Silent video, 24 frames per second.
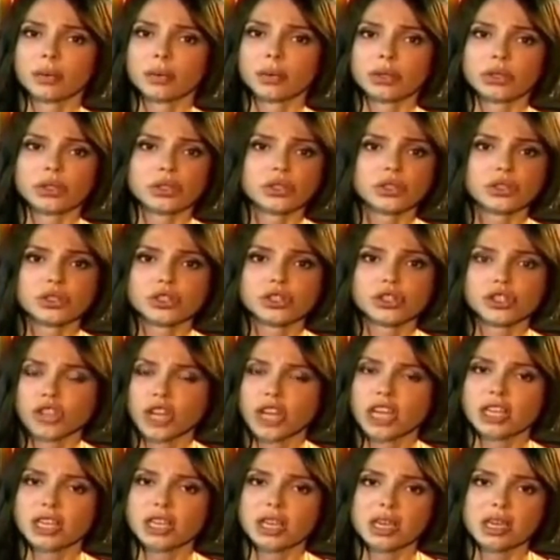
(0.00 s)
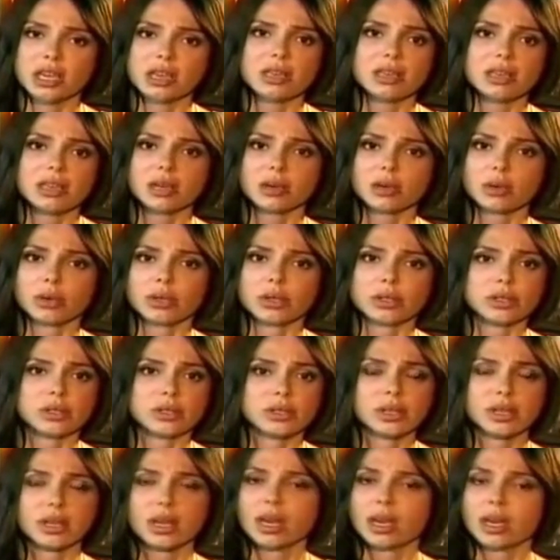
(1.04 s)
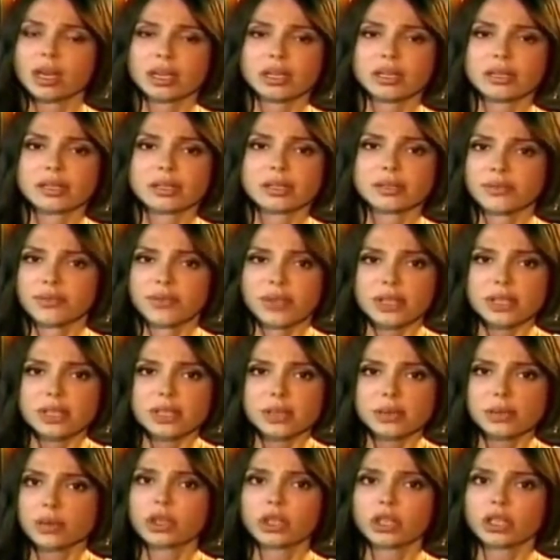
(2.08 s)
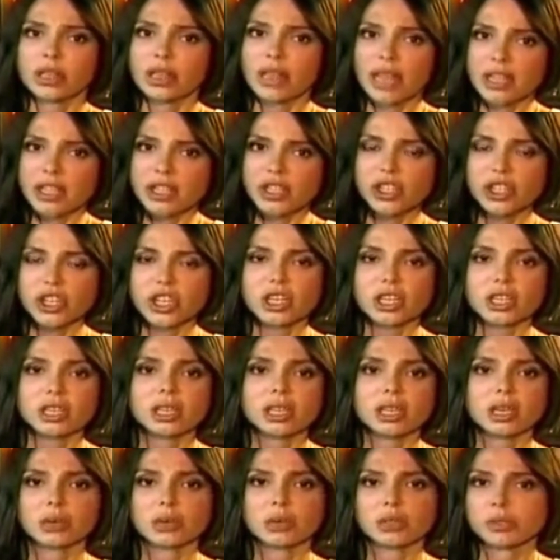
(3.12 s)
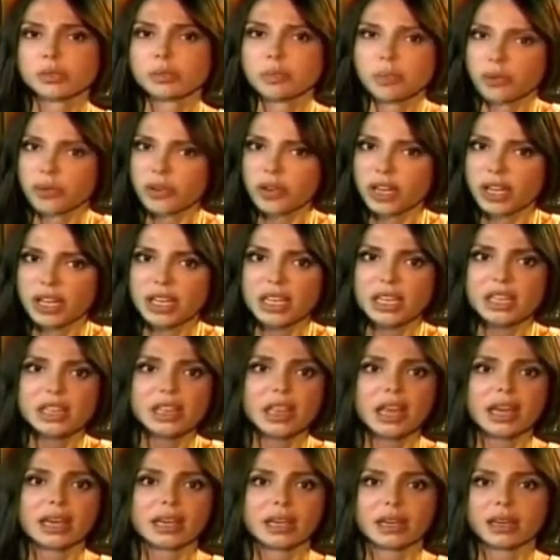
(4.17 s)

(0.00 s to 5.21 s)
He was shaking, his fists were clenching, he was breathing